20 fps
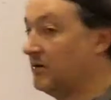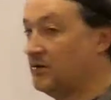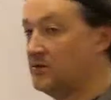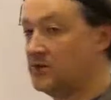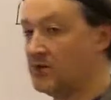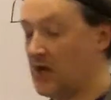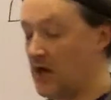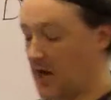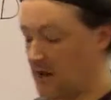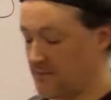Good
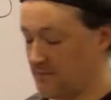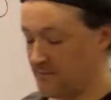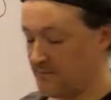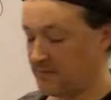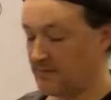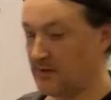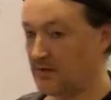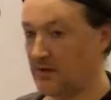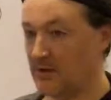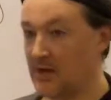job.
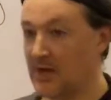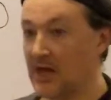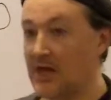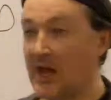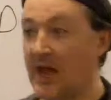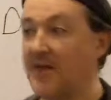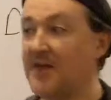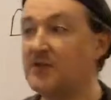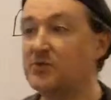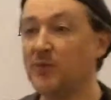
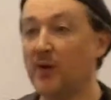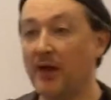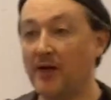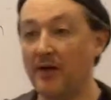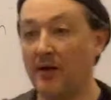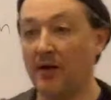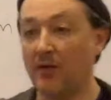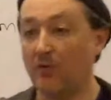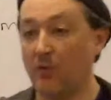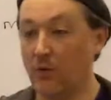And that's where,
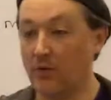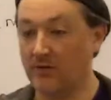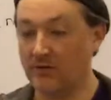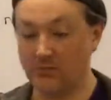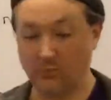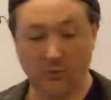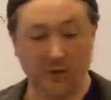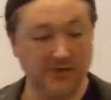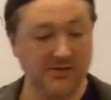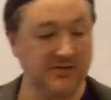and what
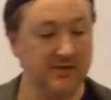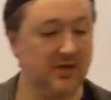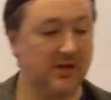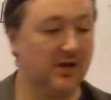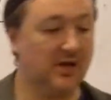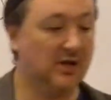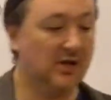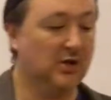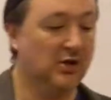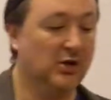
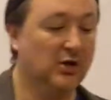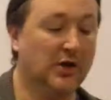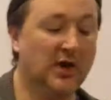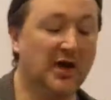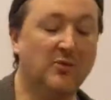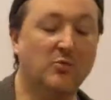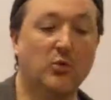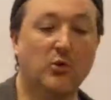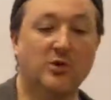And